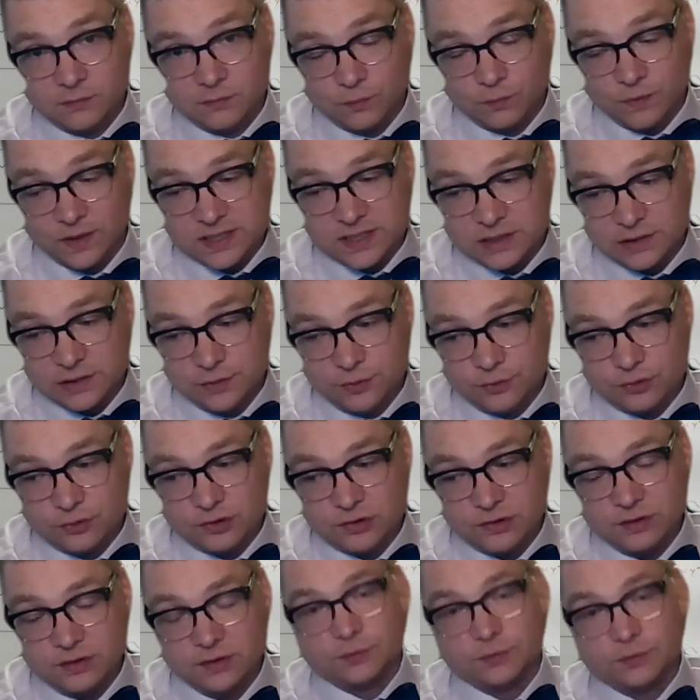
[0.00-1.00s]

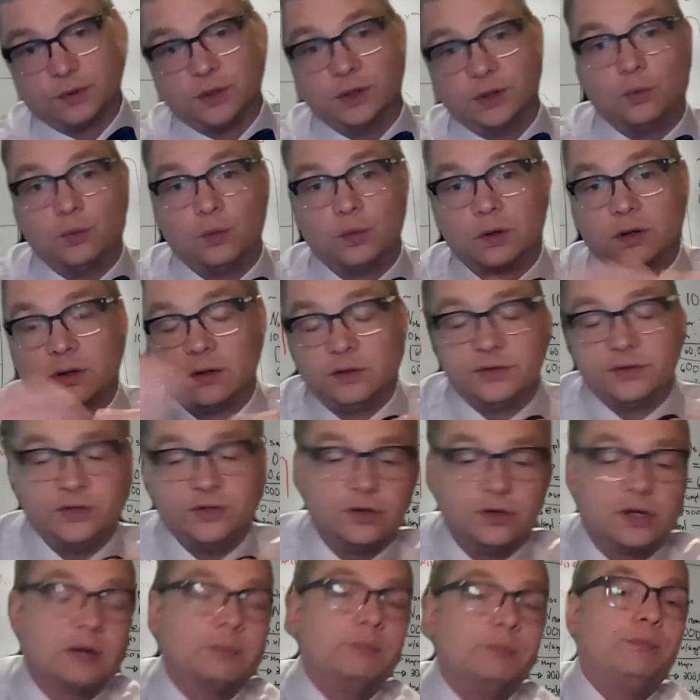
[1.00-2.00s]
resolution in the real world,
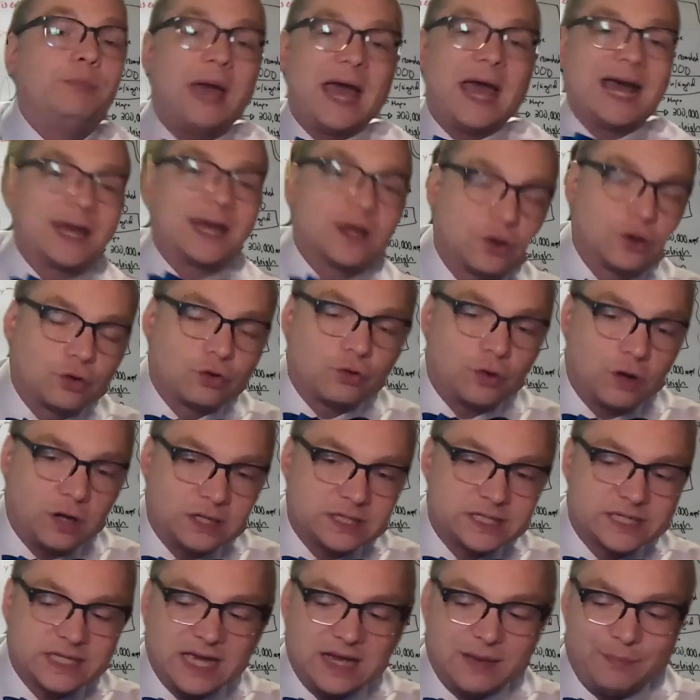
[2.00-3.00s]
and you come back
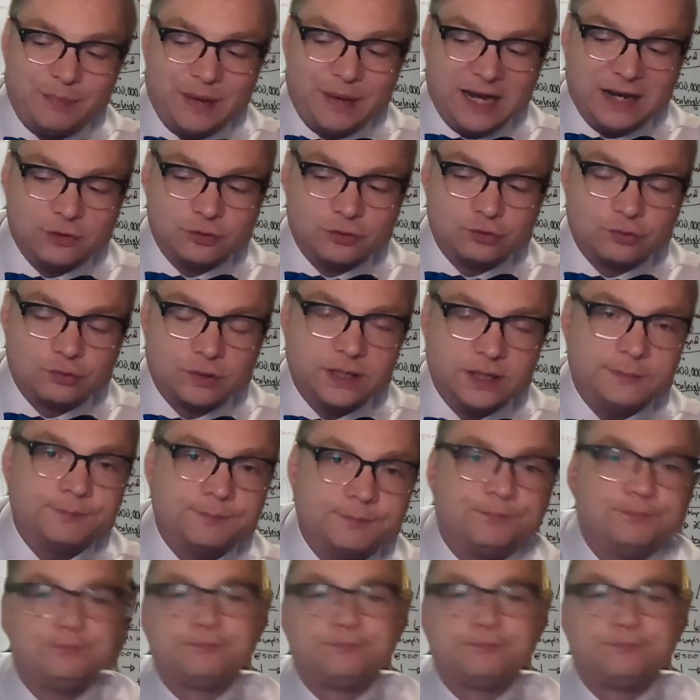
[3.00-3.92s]
across that boundary,